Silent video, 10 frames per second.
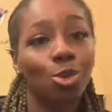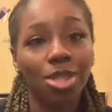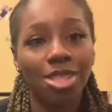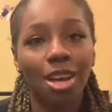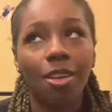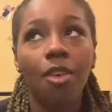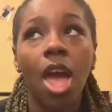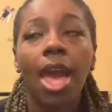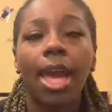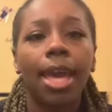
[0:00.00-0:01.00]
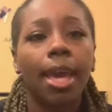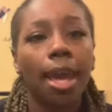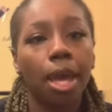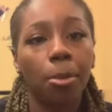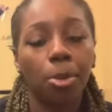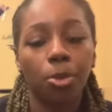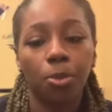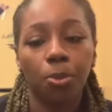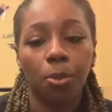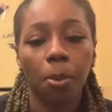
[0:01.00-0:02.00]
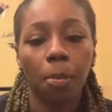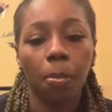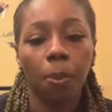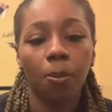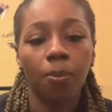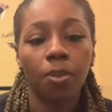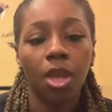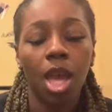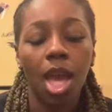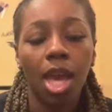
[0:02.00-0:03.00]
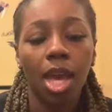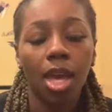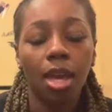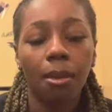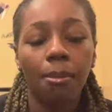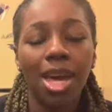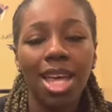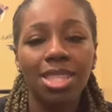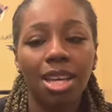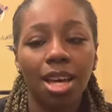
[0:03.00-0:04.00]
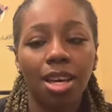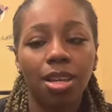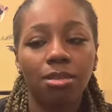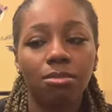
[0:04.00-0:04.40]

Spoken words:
stuff in April. And by that time,